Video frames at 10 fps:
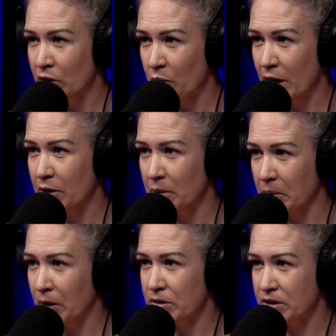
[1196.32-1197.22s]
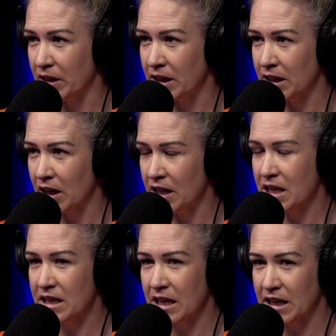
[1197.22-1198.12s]
the way you approach it, I
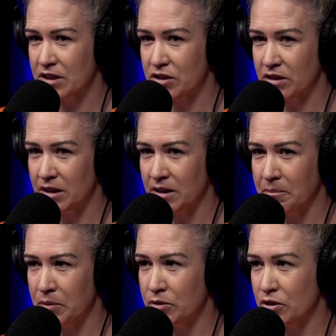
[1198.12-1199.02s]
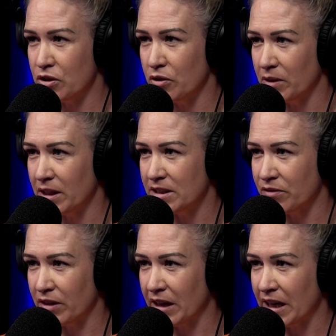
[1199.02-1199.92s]
think that actually puts you in a
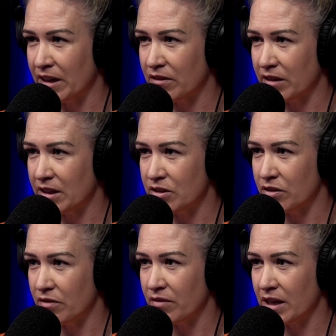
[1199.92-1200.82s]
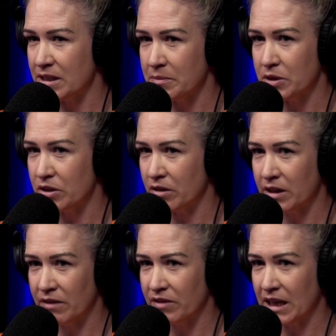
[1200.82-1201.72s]
different category to the vast
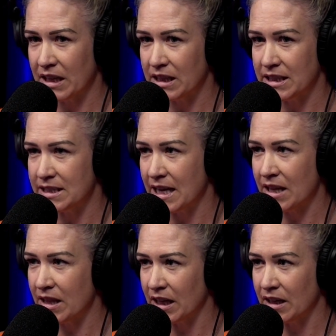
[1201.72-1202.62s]
majority of the athletes out there.